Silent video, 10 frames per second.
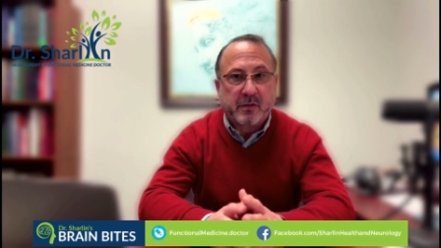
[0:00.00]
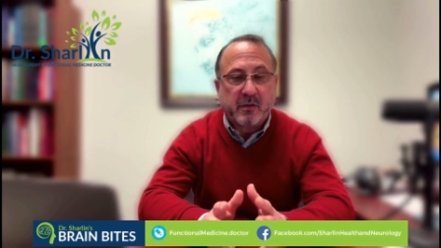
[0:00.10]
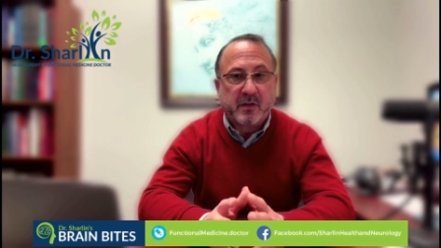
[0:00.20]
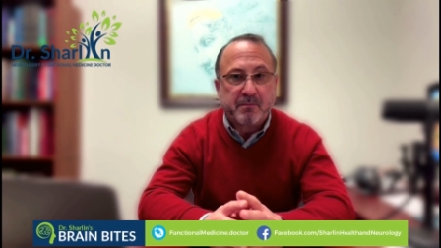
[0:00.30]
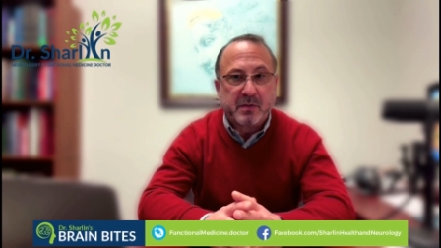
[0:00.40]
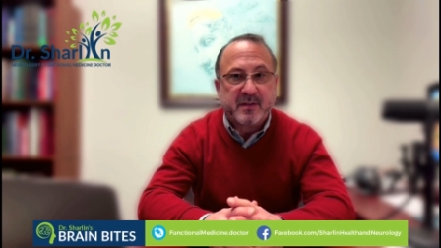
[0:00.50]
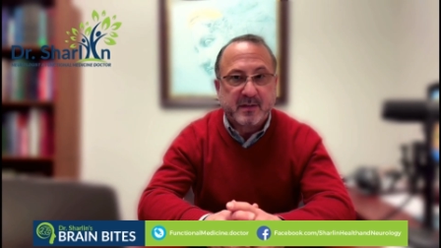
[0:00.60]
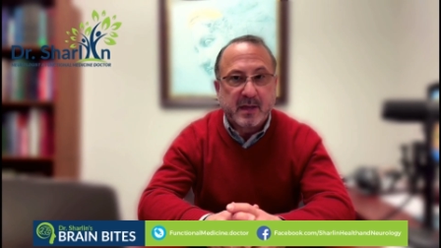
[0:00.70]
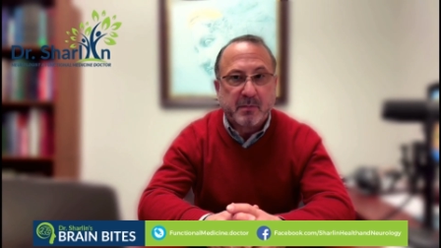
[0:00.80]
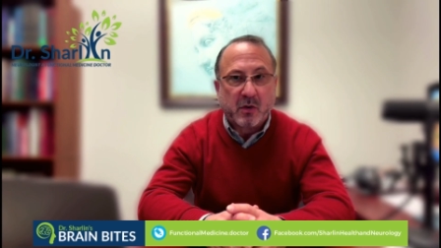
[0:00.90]
So there's a
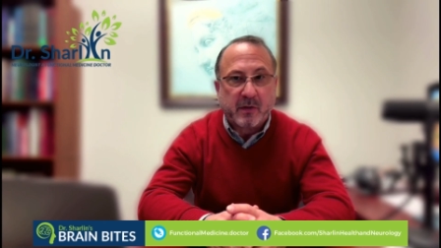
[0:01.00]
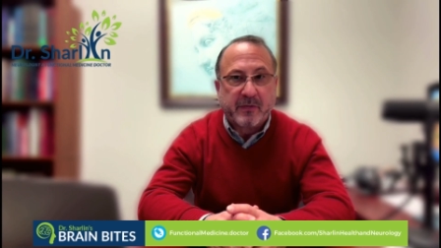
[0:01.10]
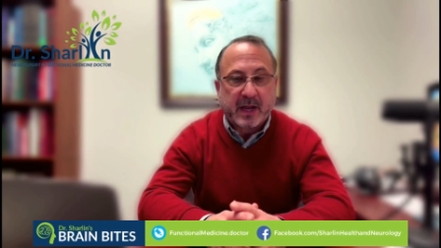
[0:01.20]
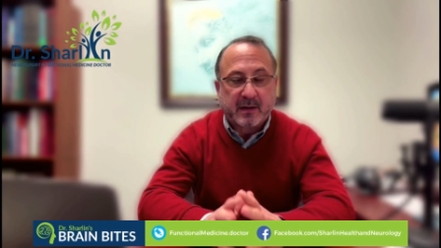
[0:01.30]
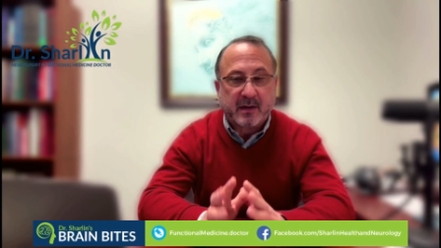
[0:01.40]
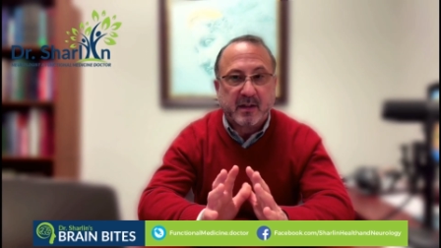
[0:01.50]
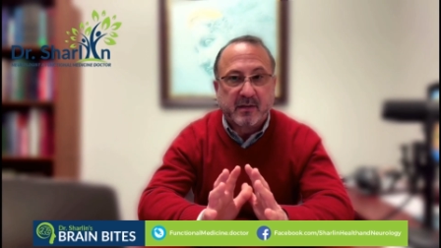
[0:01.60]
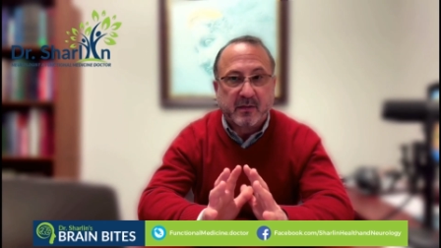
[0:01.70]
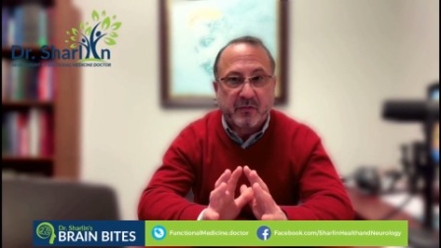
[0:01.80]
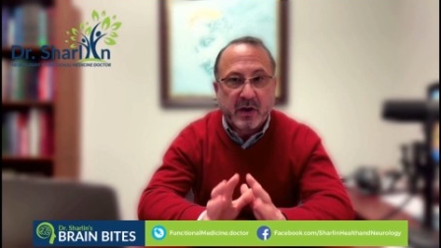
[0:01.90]
placebo effect, and
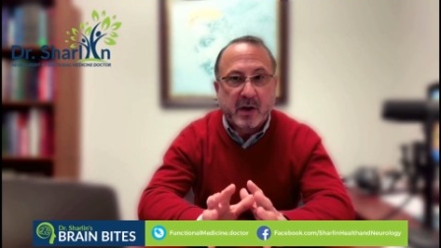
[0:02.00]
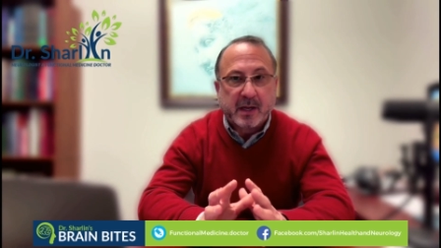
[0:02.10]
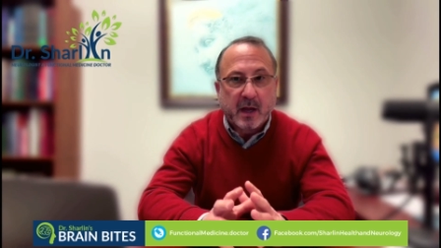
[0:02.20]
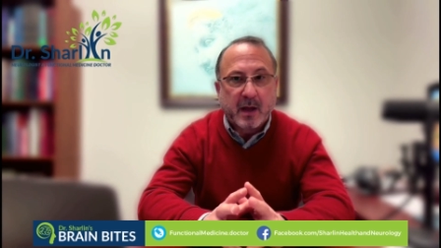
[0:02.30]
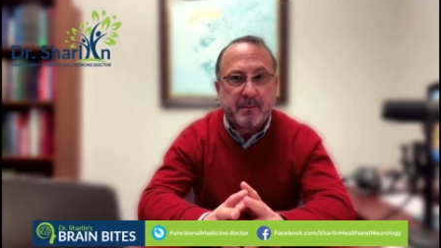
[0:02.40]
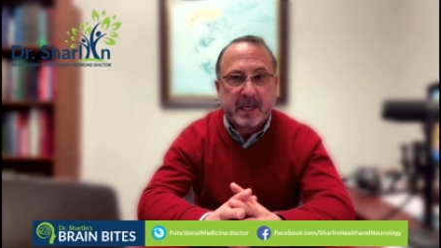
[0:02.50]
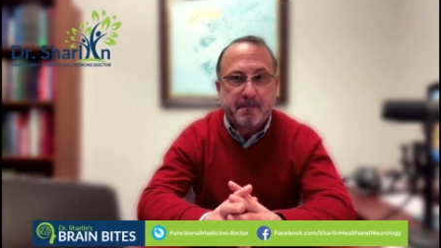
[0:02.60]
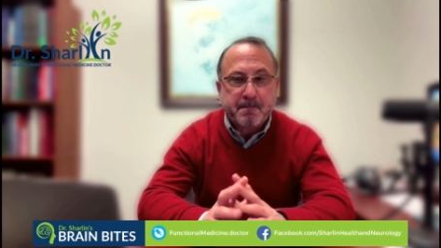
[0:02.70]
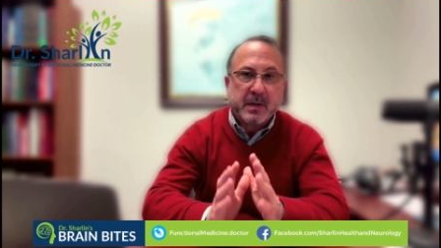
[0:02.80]
this is very common,